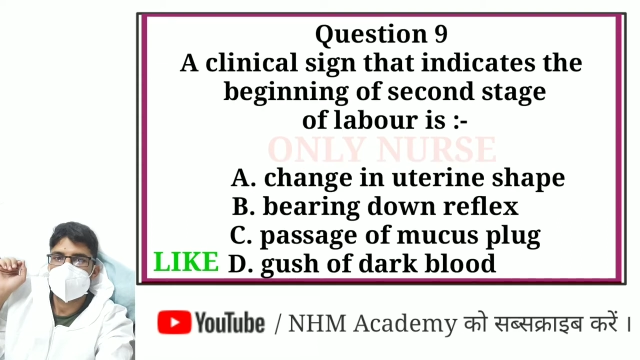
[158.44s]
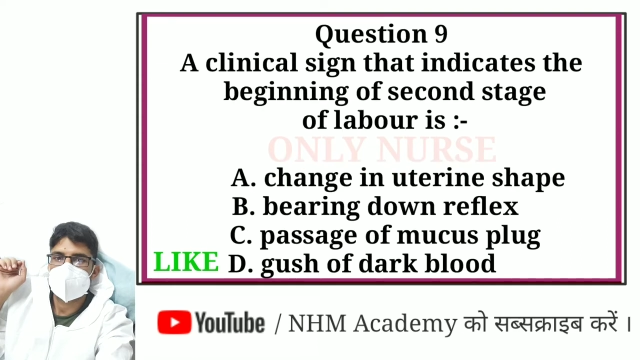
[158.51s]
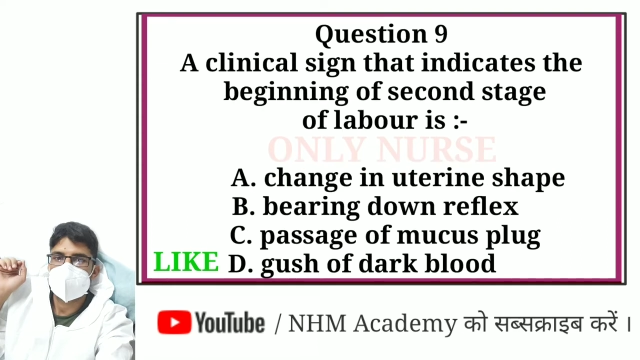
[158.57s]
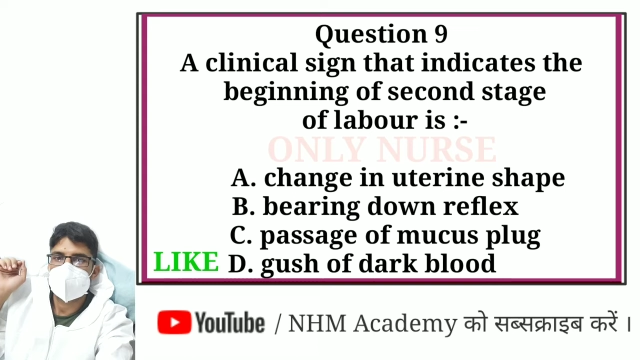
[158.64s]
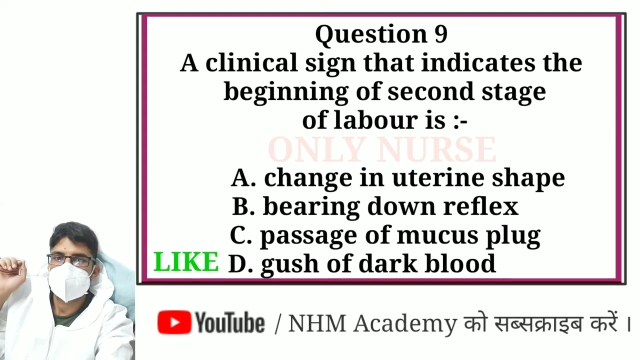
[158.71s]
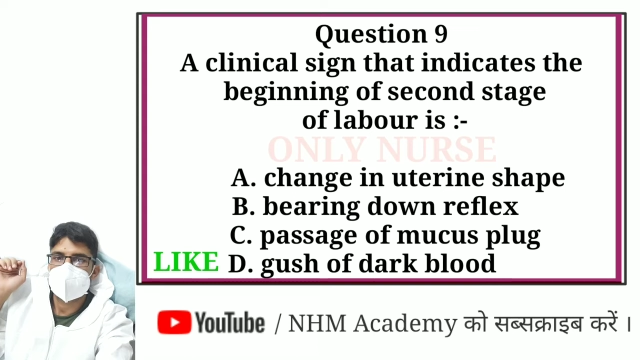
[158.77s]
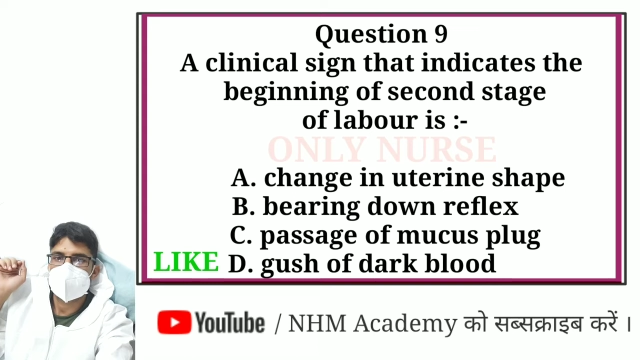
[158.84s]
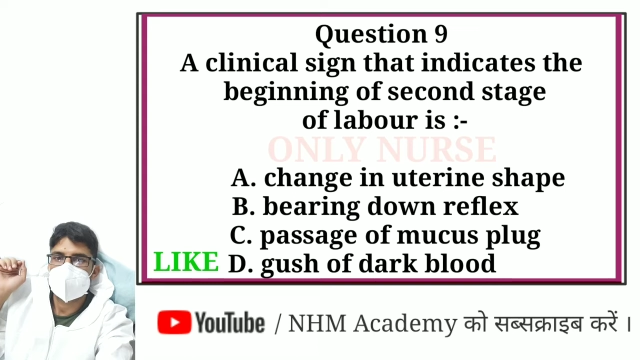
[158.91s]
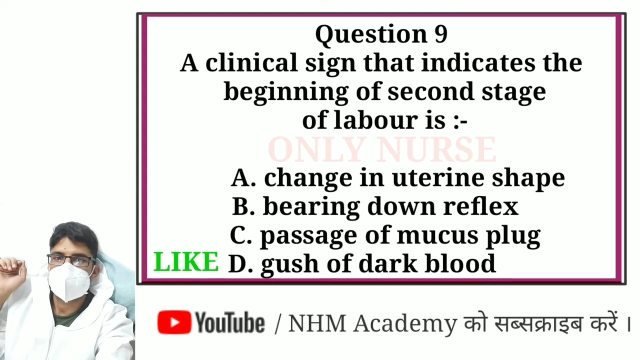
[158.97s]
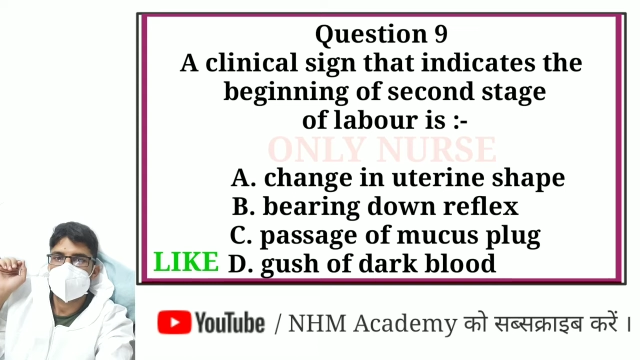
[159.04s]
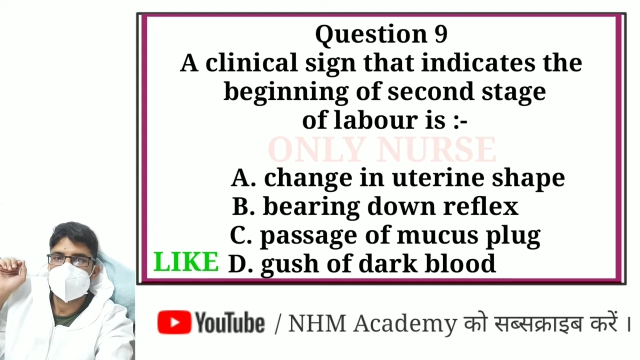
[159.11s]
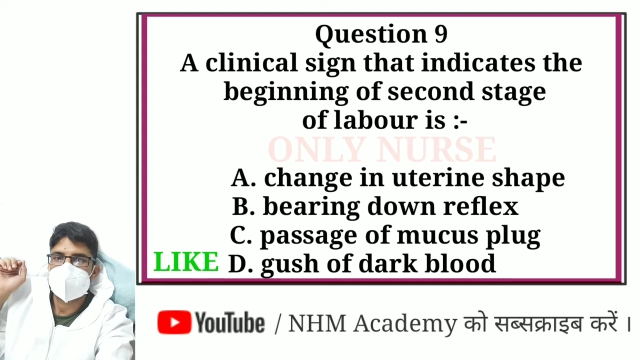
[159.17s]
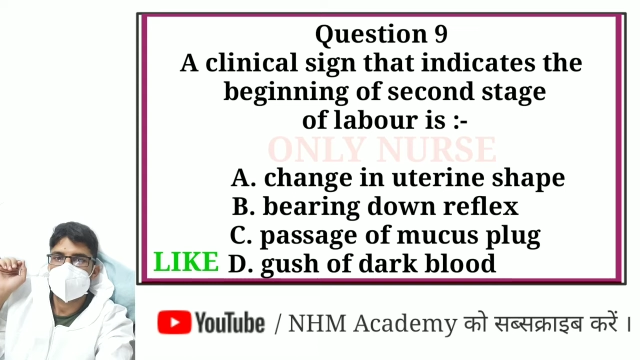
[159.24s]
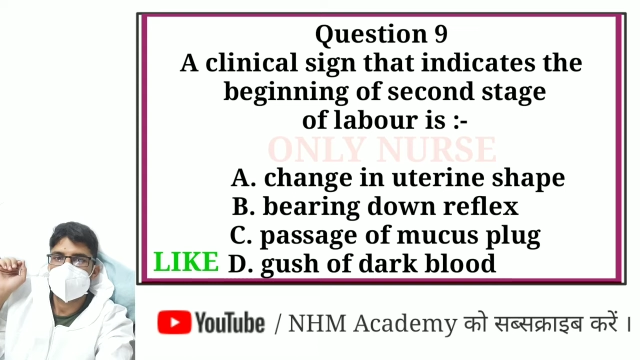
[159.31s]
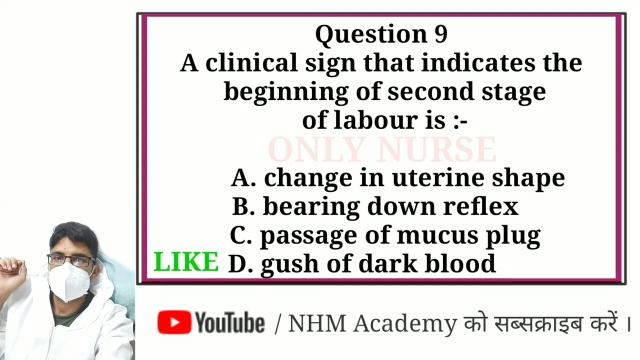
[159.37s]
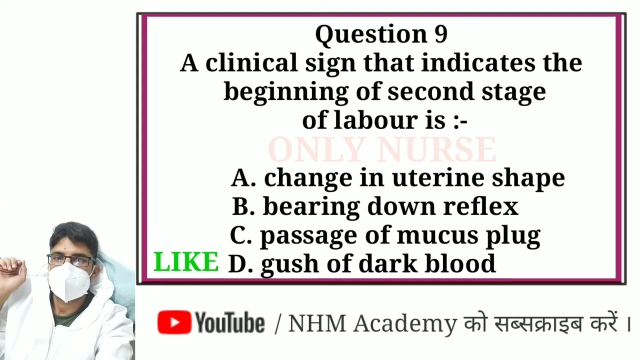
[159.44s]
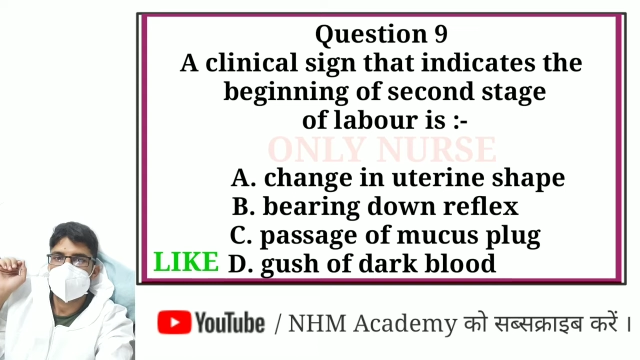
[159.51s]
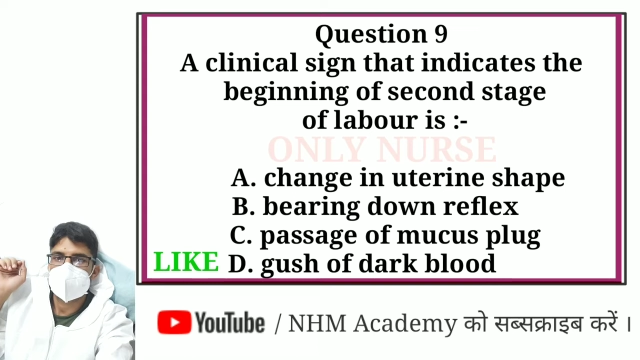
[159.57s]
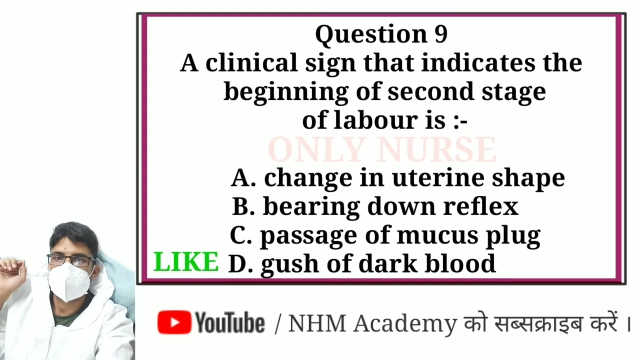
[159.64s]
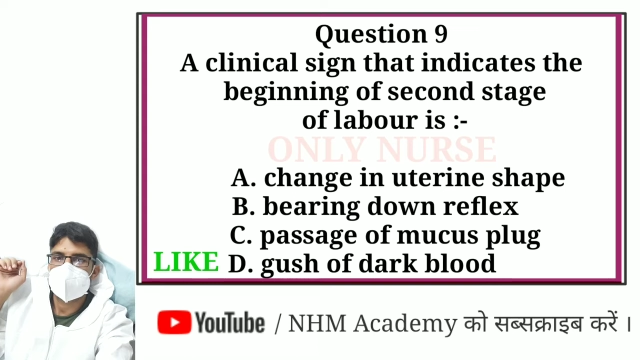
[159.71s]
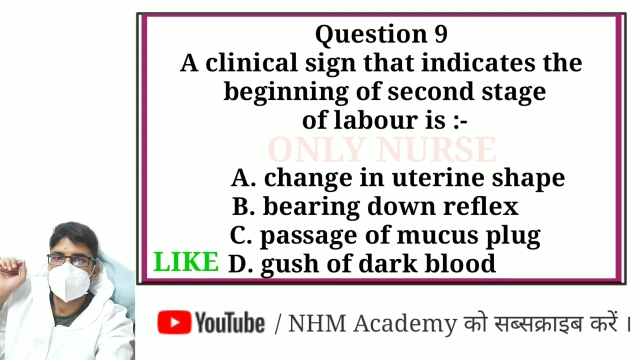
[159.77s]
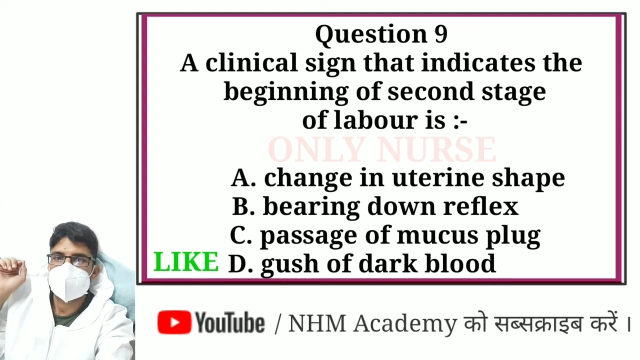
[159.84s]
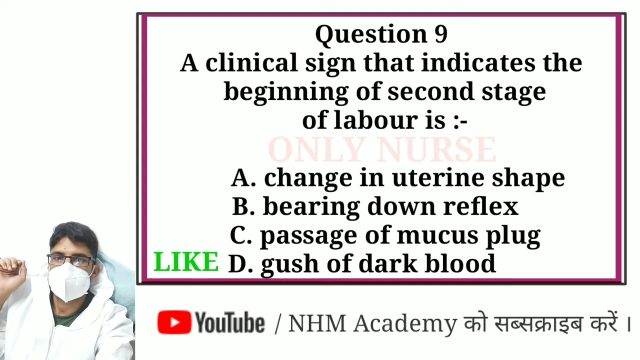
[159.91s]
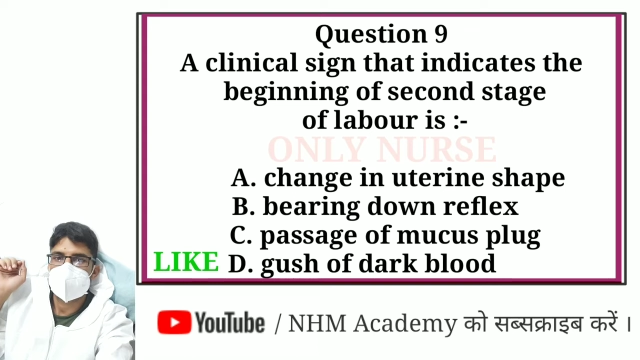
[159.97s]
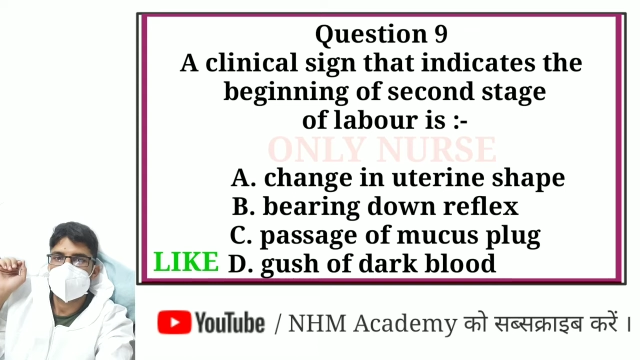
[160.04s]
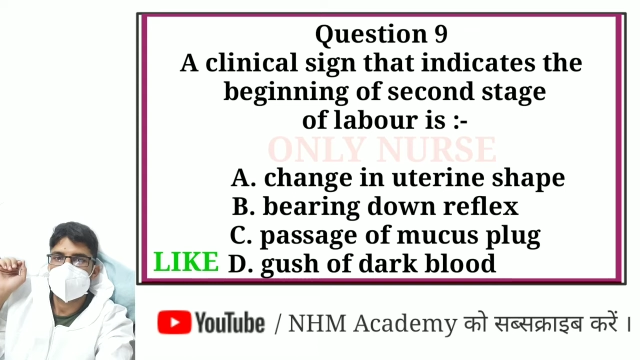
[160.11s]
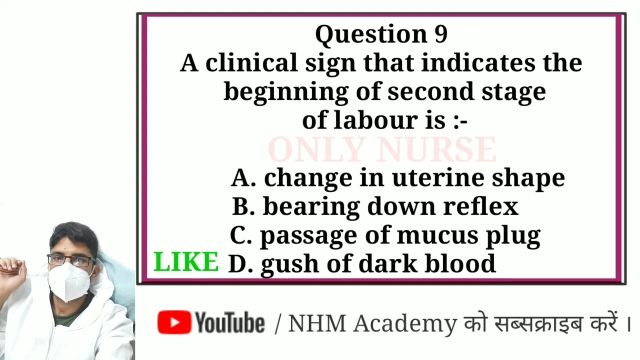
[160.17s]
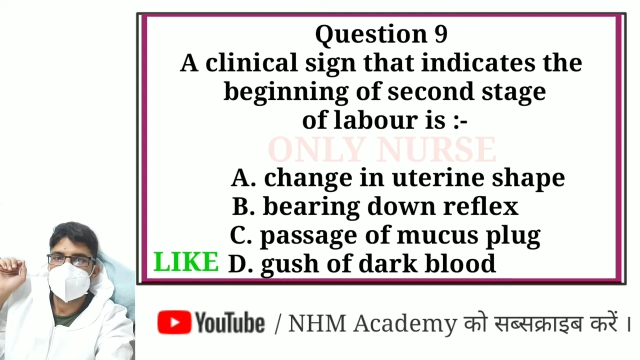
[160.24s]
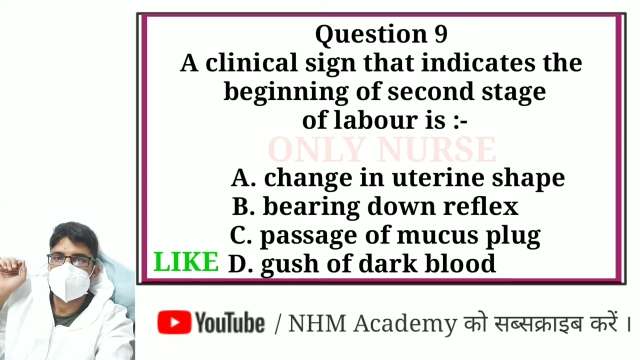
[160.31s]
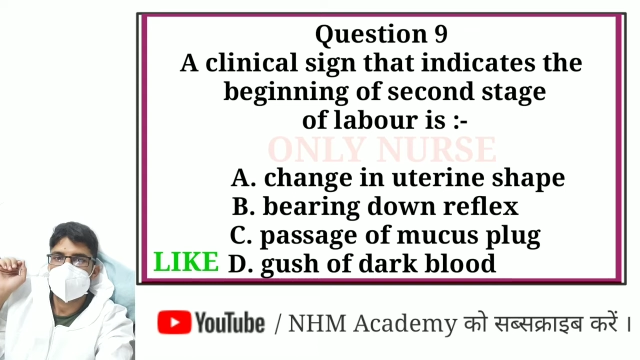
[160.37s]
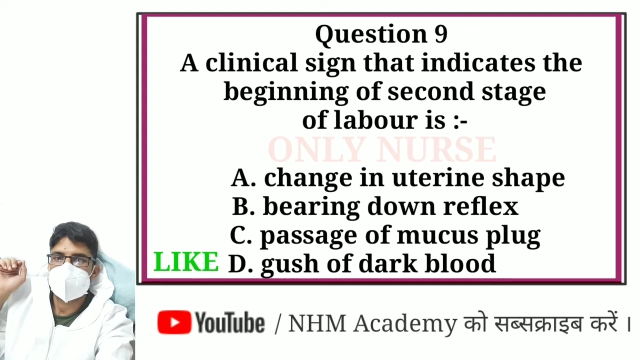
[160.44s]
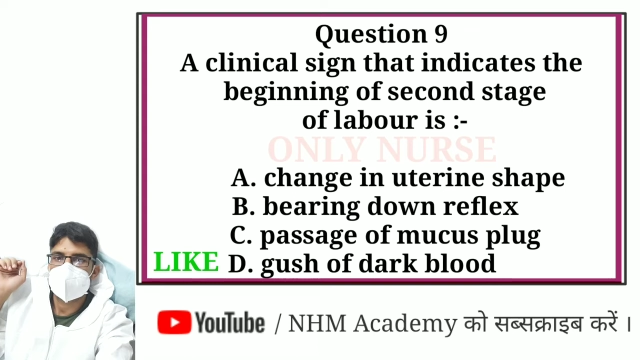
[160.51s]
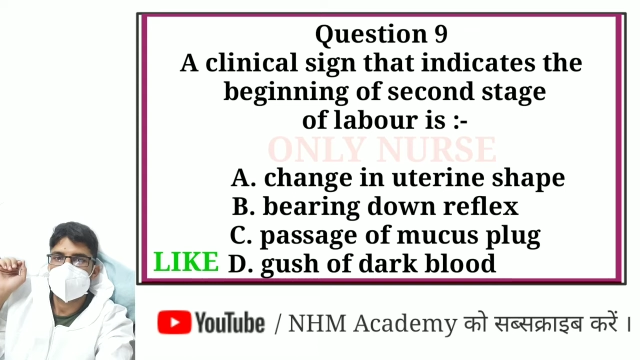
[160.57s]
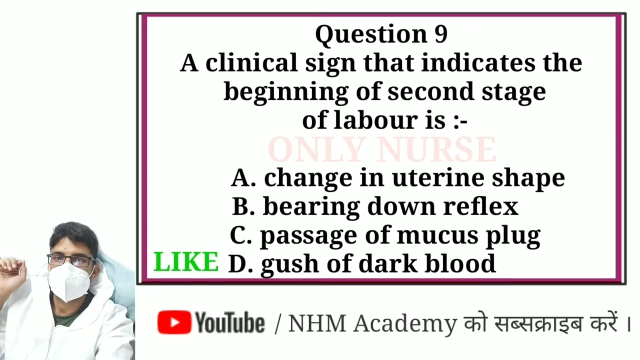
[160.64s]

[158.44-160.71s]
of labor is. Options: